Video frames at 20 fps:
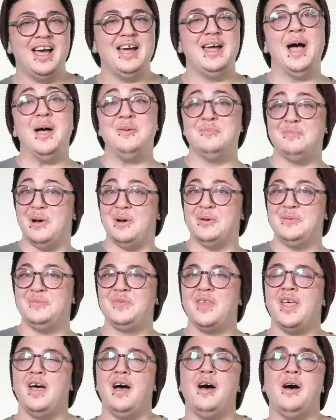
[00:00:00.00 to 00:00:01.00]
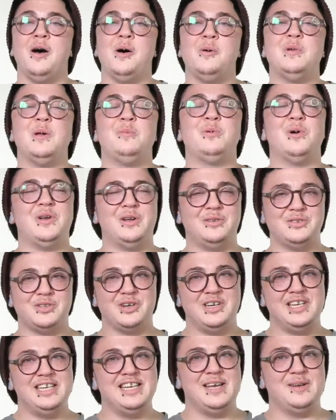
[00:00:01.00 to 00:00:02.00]
Hi, I'm Beau. Uh, my pronouns
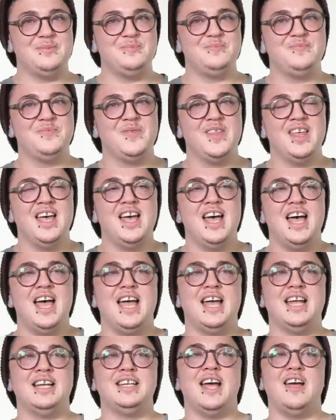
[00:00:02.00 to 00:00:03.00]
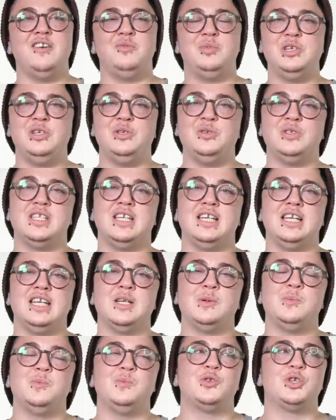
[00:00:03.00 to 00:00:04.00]
are he, him, and I've been
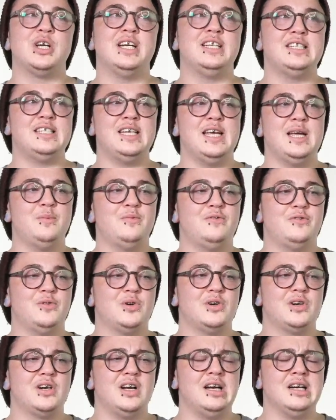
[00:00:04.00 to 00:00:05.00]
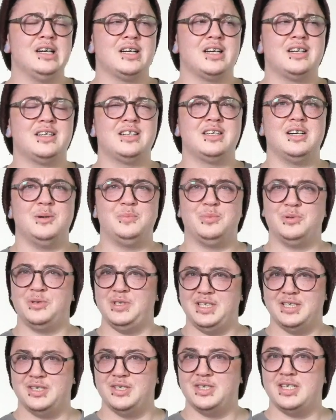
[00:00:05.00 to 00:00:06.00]
using trans tape for a couple
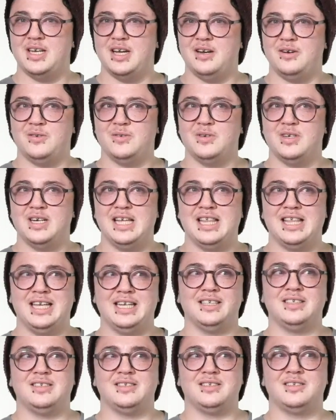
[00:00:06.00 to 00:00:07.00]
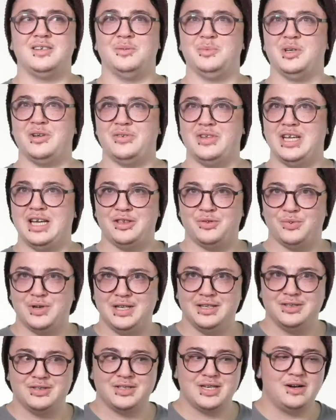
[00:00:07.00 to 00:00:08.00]
years now. I think it's coming on like three
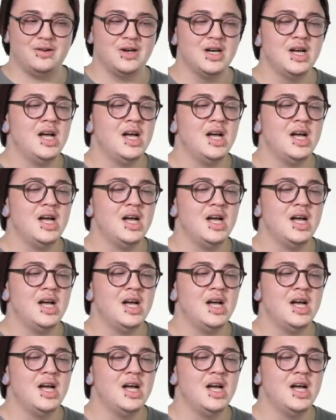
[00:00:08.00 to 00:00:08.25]
years now.